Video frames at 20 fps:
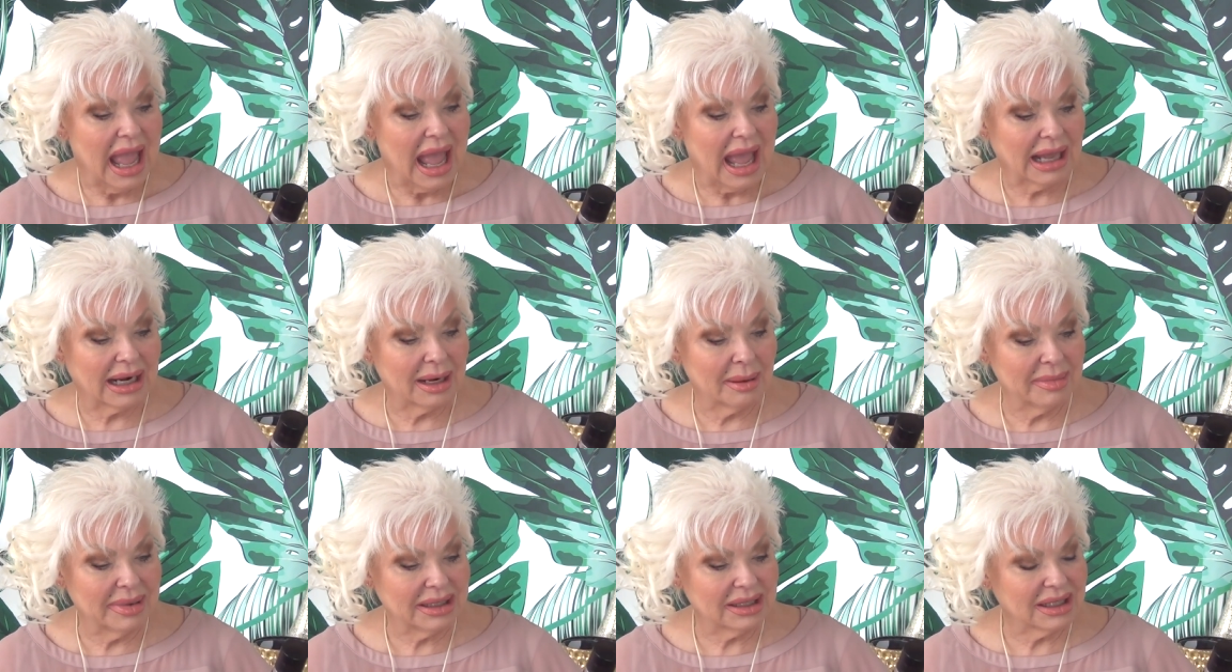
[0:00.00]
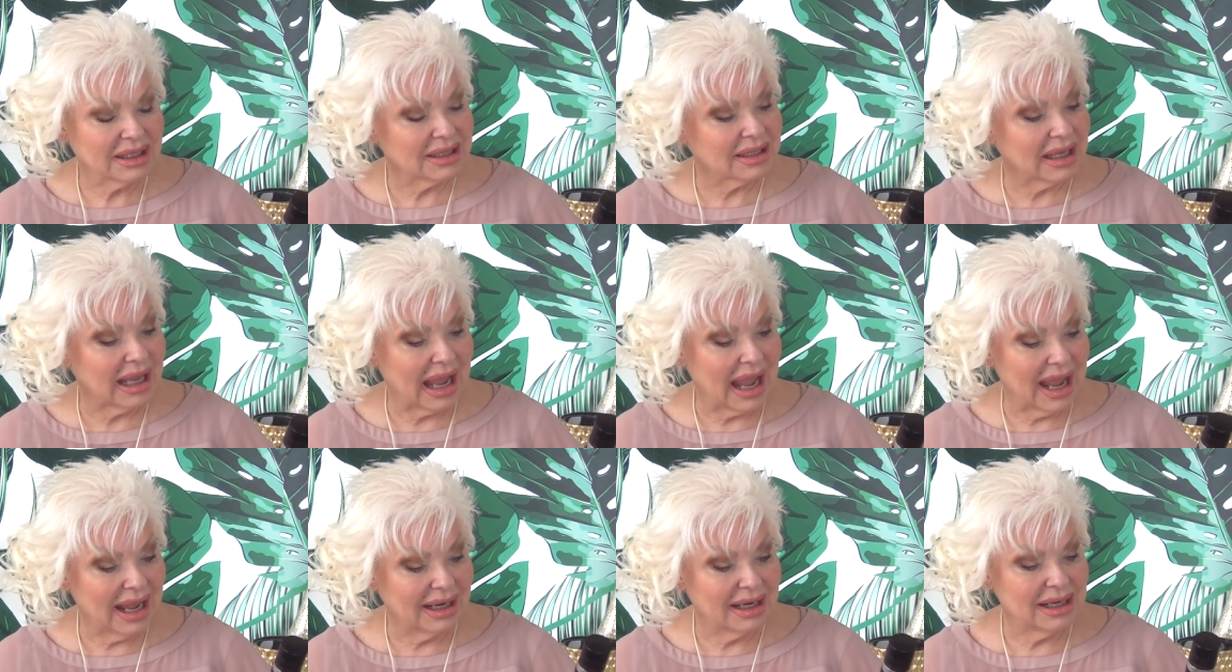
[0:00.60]
And I mean, this
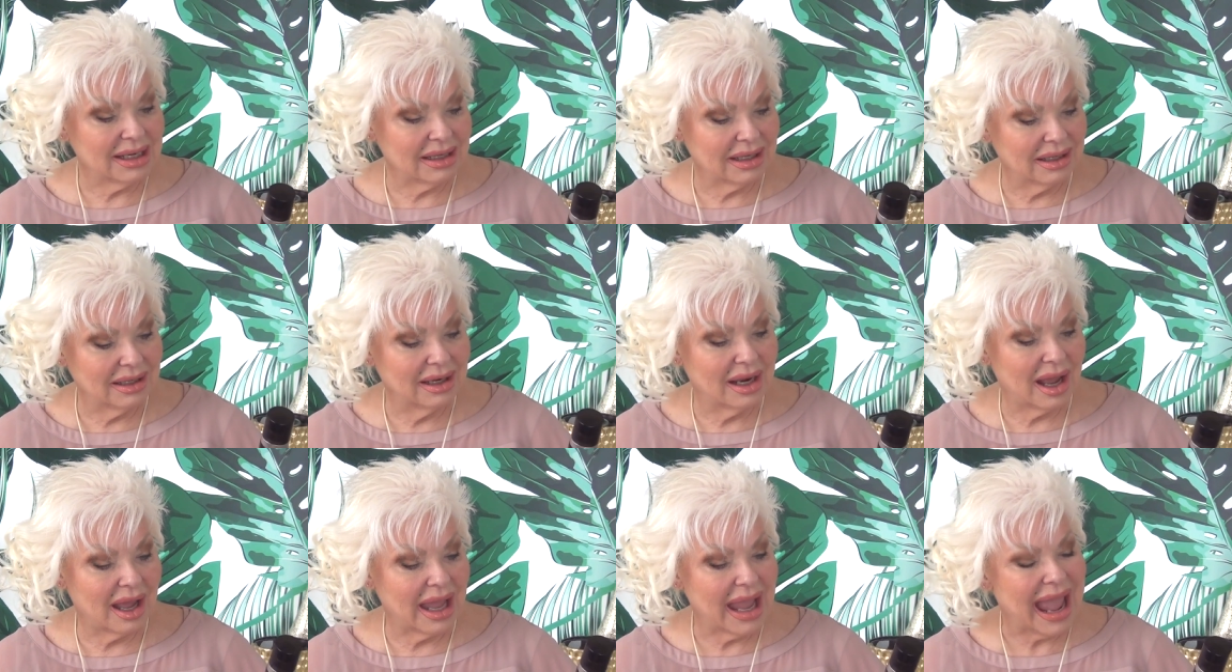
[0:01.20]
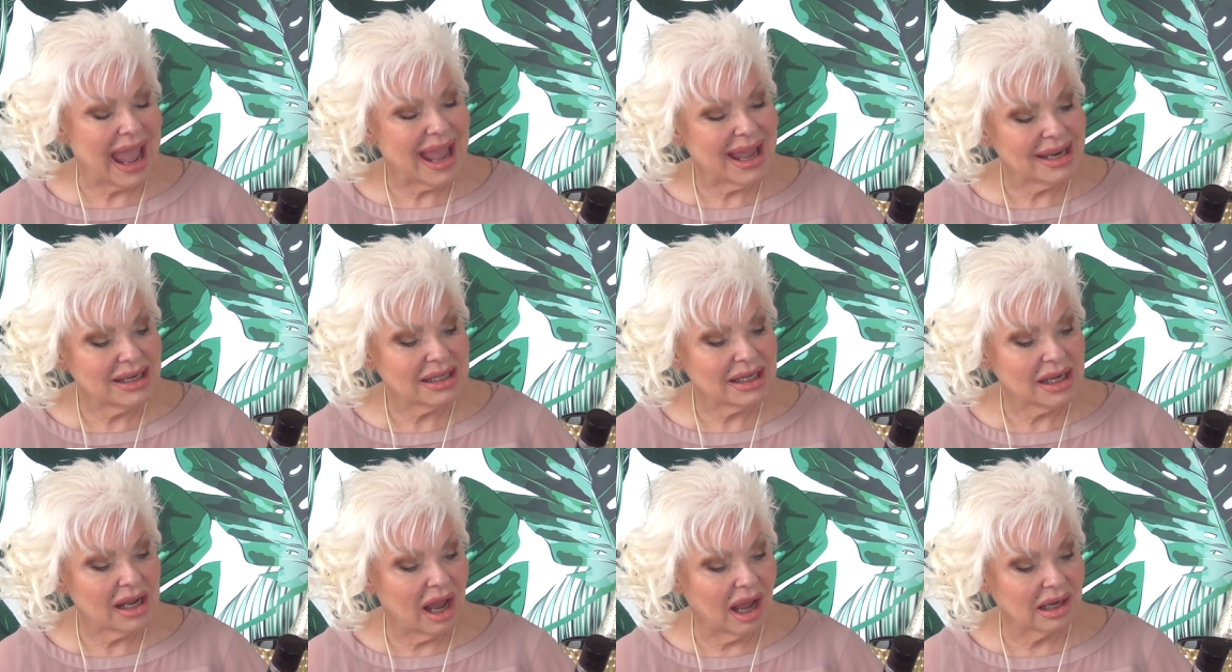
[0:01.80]
anti,
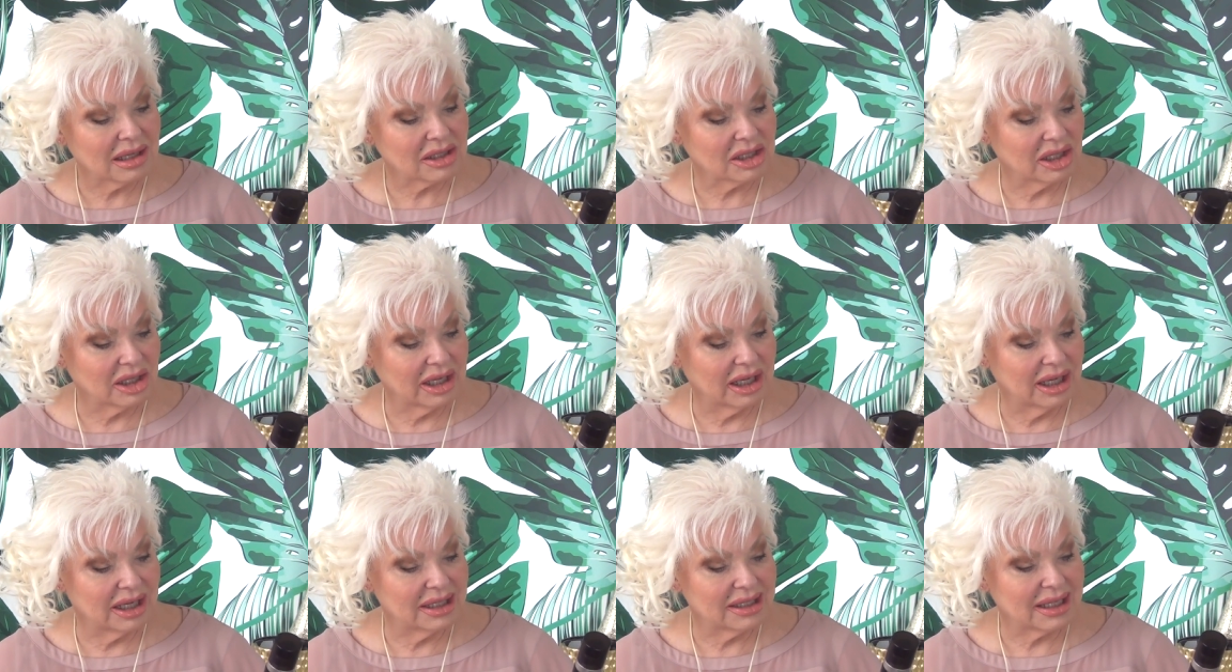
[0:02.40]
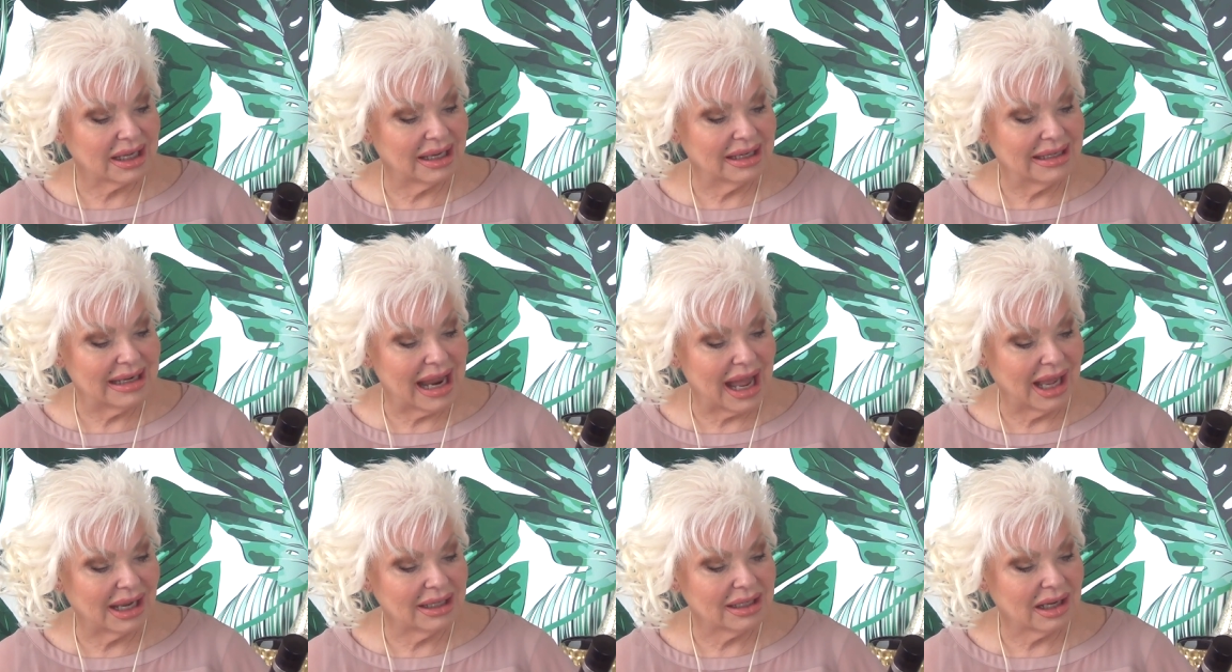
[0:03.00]
antioxidant
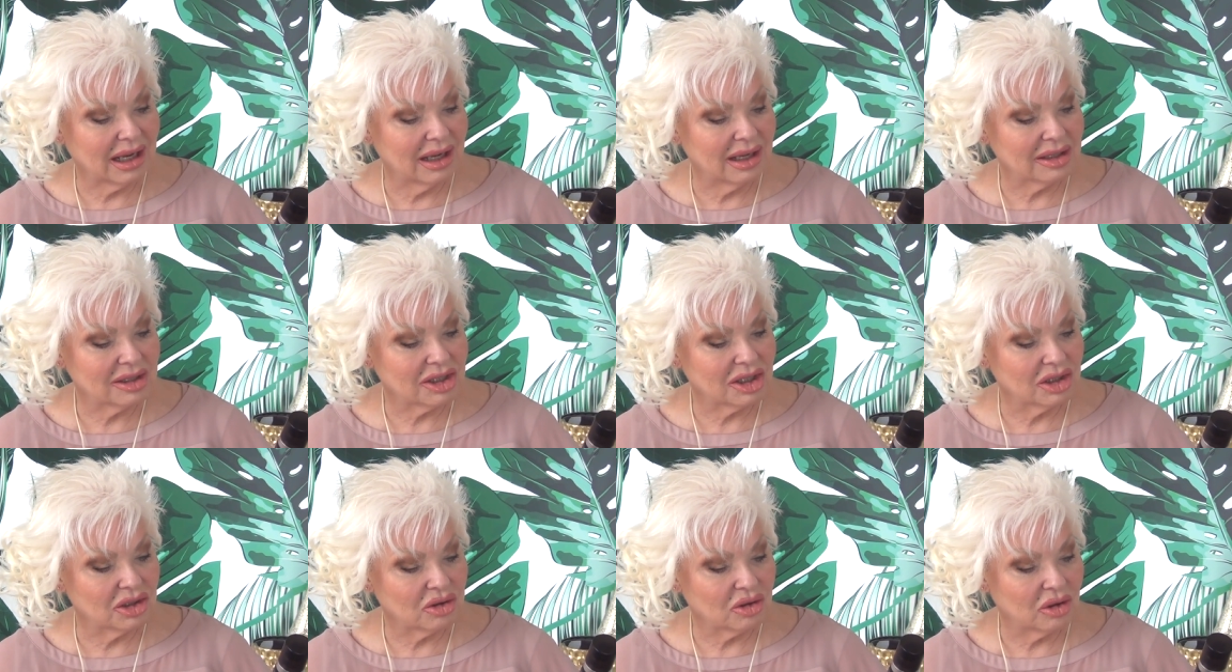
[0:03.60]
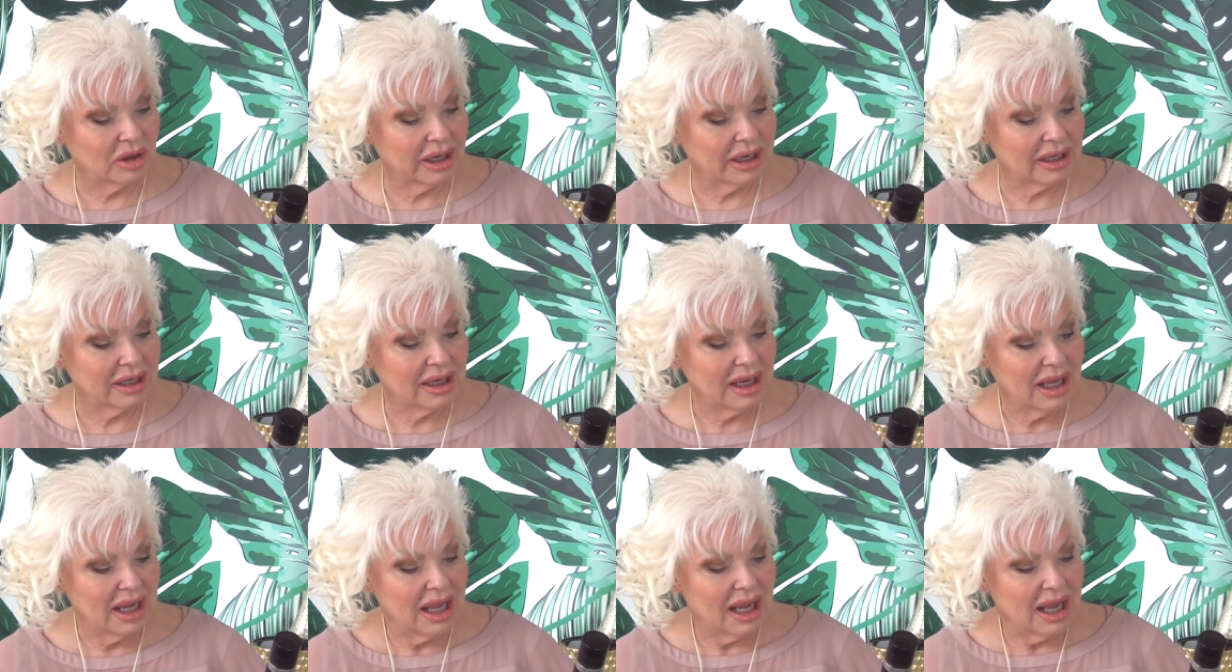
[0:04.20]
night concentrate